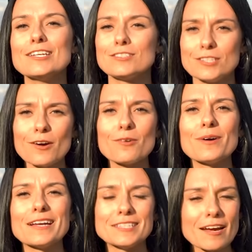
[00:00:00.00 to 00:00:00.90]
So
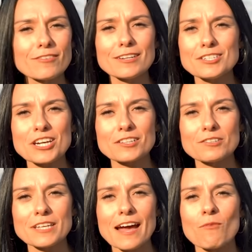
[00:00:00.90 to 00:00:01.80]
definitely check
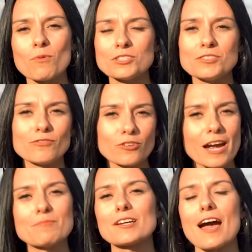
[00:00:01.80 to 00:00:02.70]
those out once you've
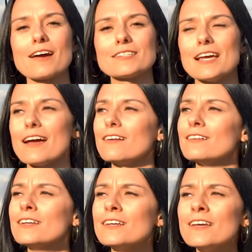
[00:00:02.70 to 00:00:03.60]
grabbed a
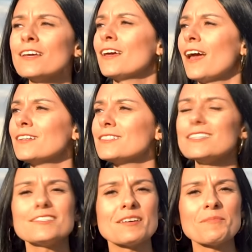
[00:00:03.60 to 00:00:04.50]
cocktail and
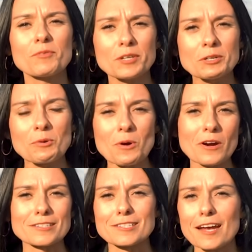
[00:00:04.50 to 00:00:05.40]
see some really cool
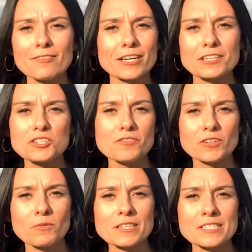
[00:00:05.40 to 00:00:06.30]
art. It's kind of like a
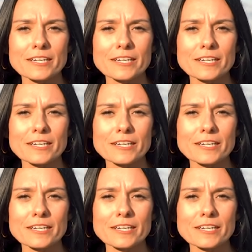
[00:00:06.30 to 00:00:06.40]
two-for-one